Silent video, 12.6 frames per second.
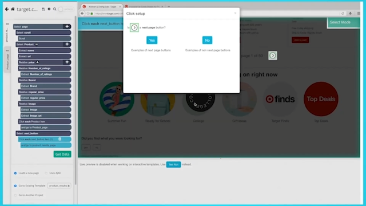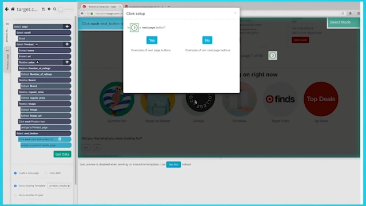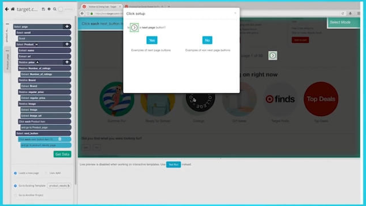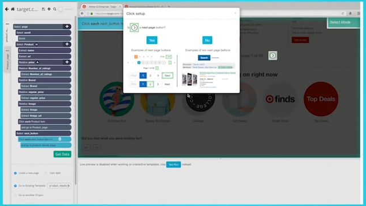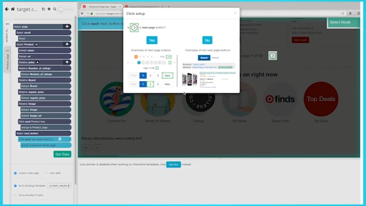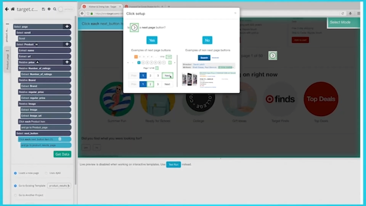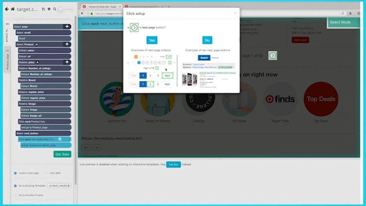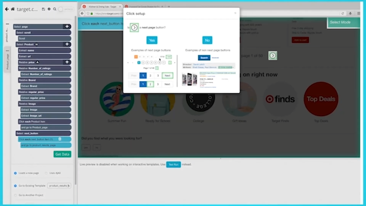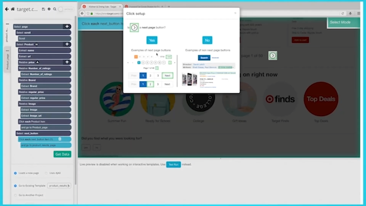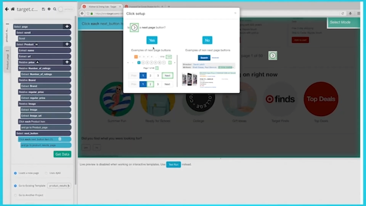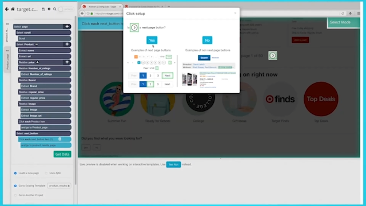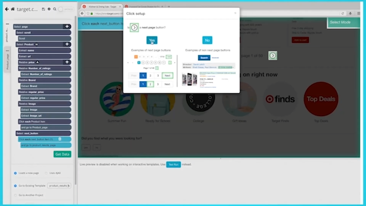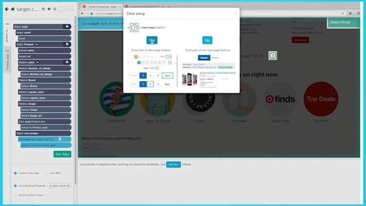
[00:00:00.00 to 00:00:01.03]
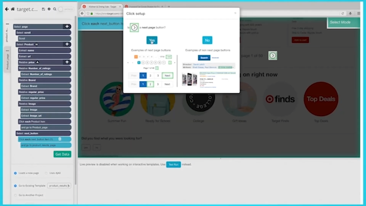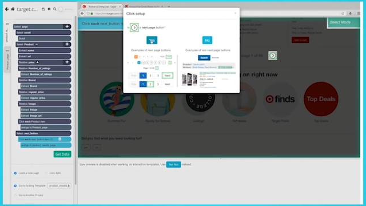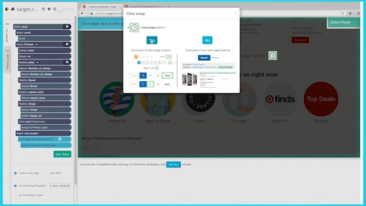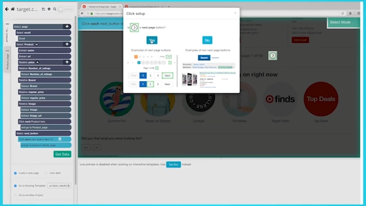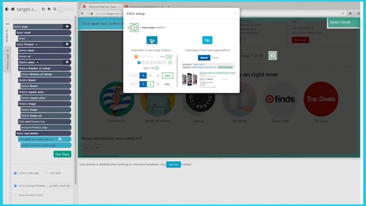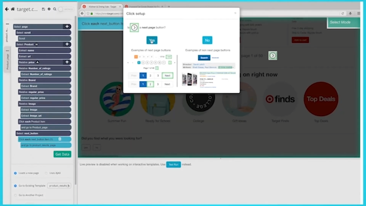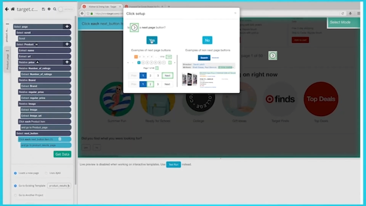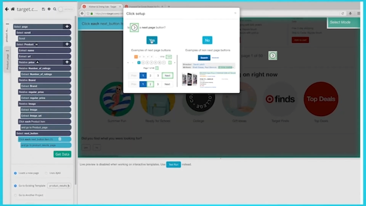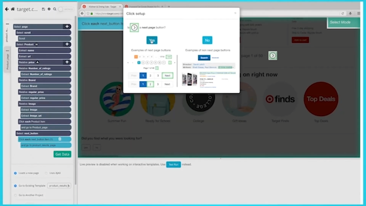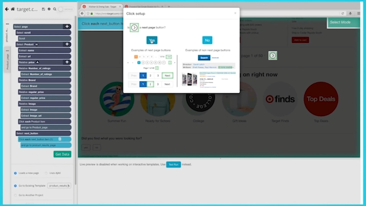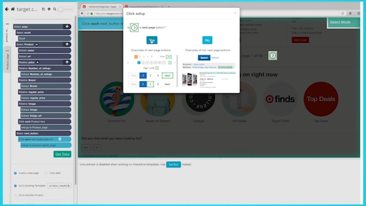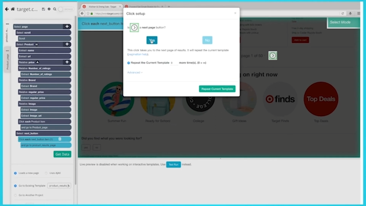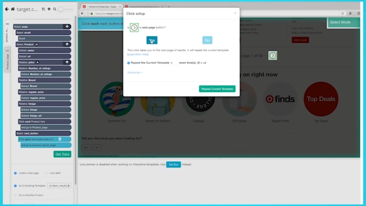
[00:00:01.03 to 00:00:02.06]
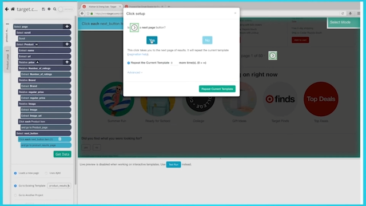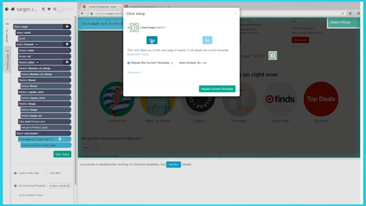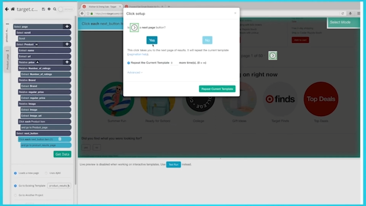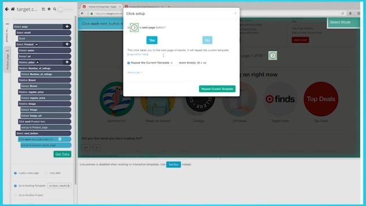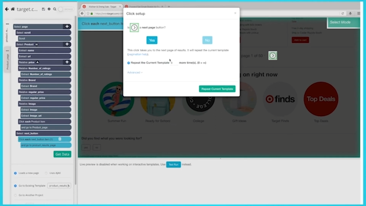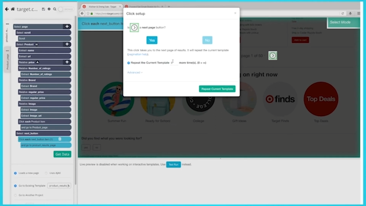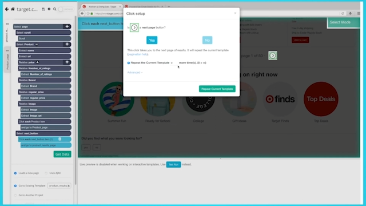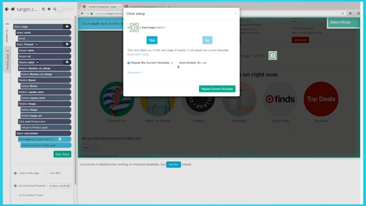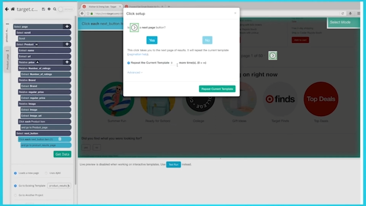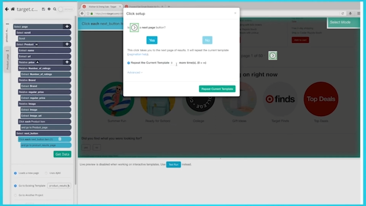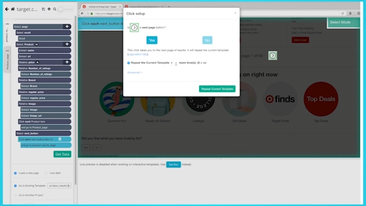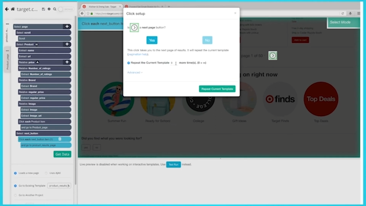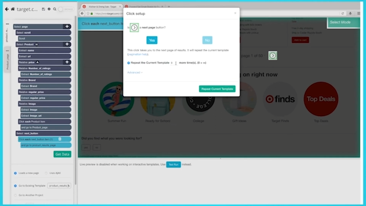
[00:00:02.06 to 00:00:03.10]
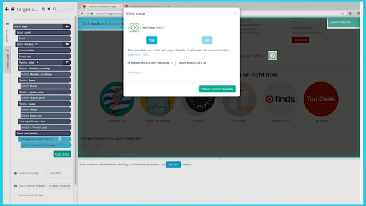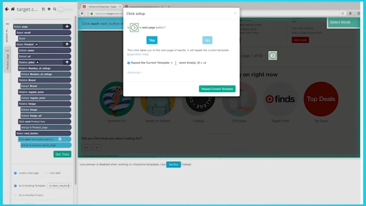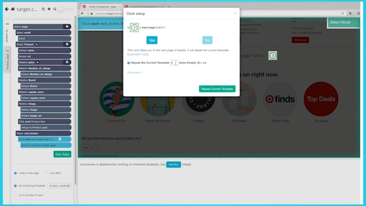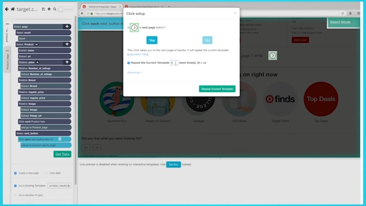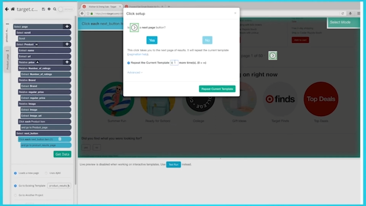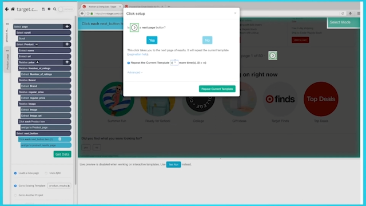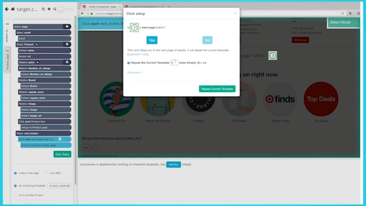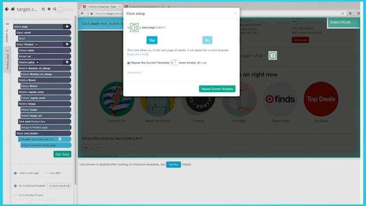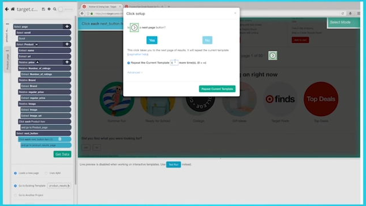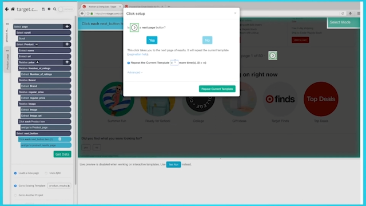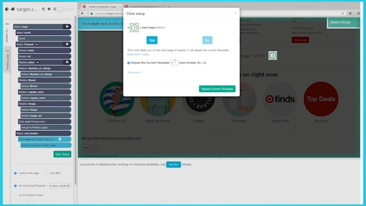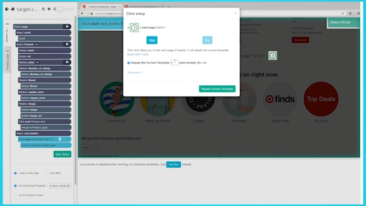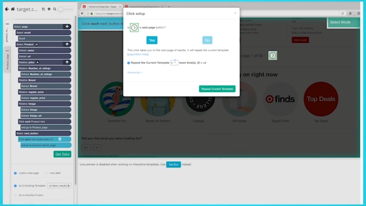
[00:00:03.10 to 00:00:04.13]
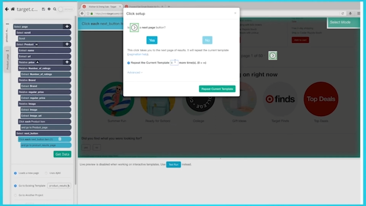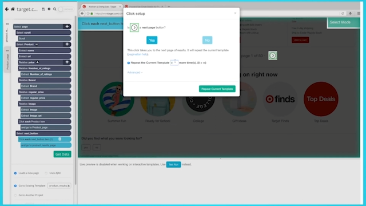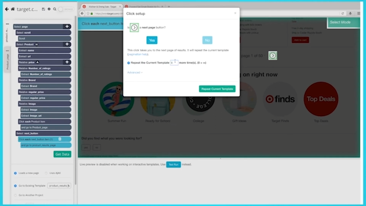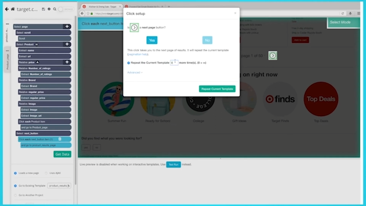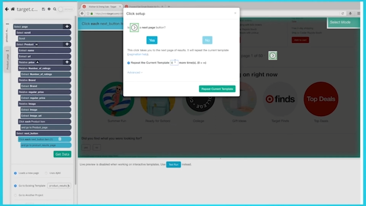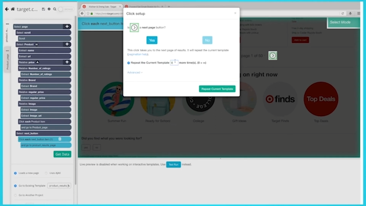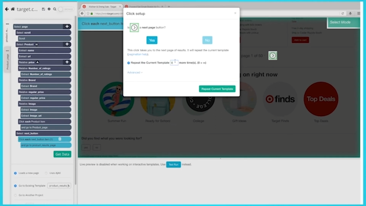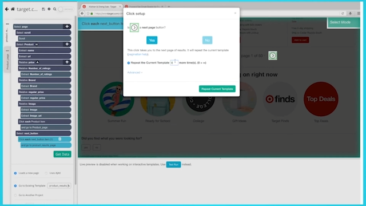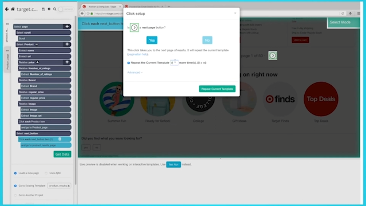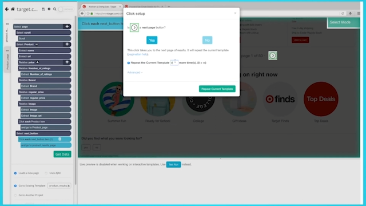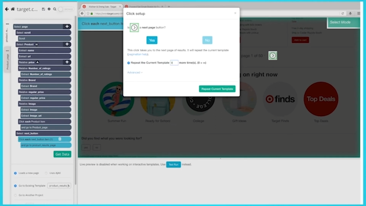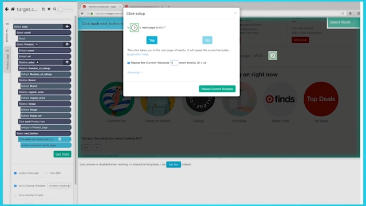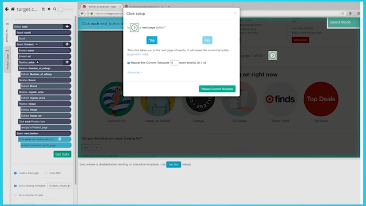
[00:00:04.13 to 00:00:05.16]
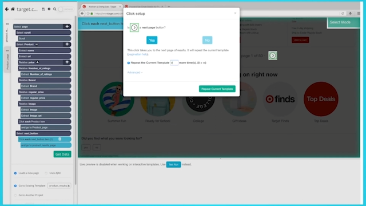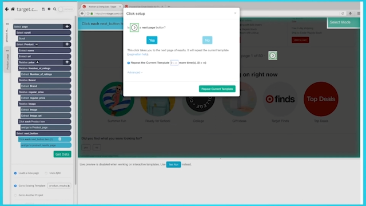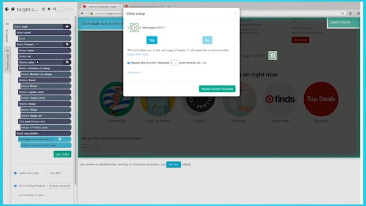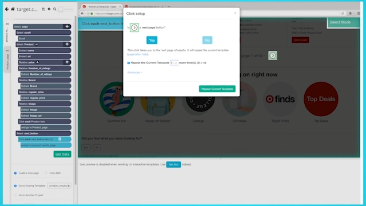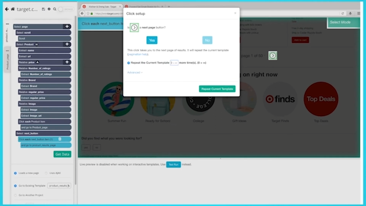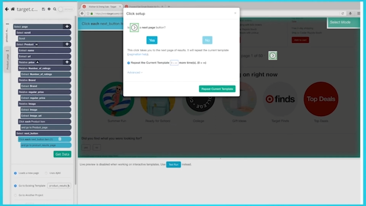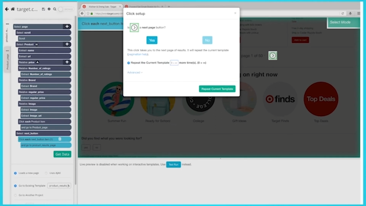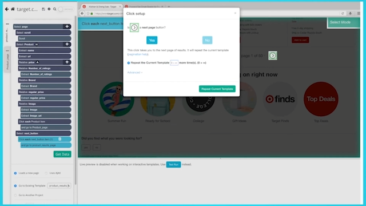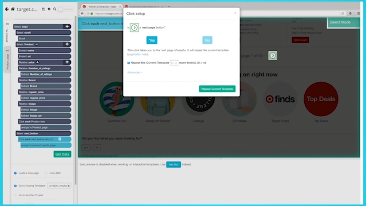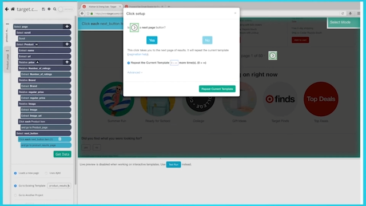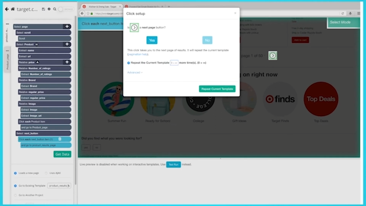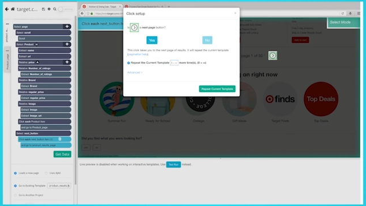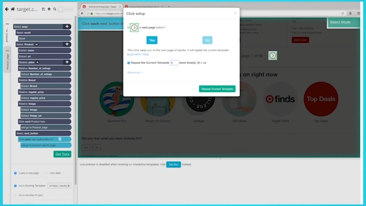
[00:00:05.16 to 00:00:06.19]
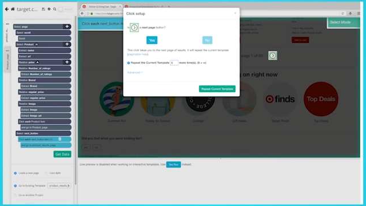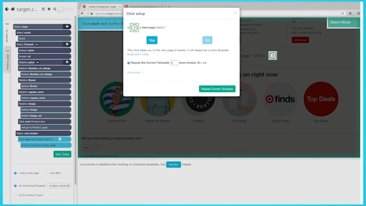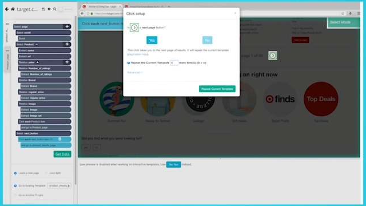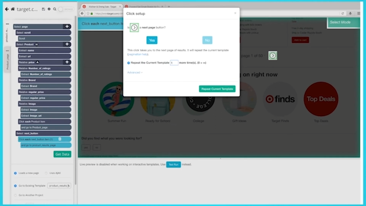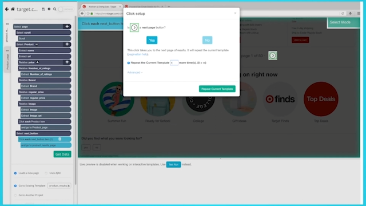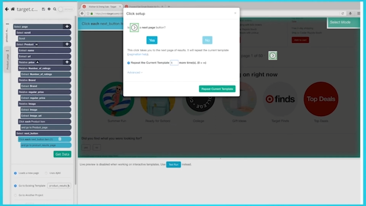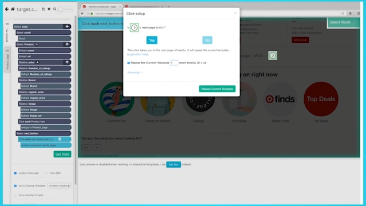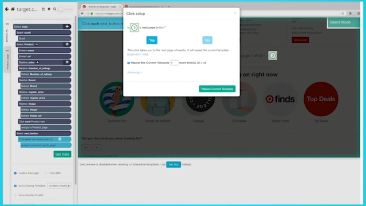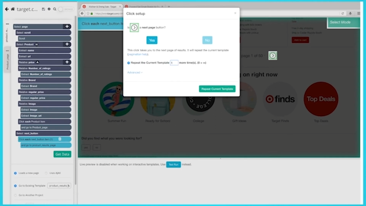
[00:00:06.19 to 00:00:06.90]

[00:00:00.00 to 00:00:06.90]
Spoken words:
Nobody's mouth can be seen.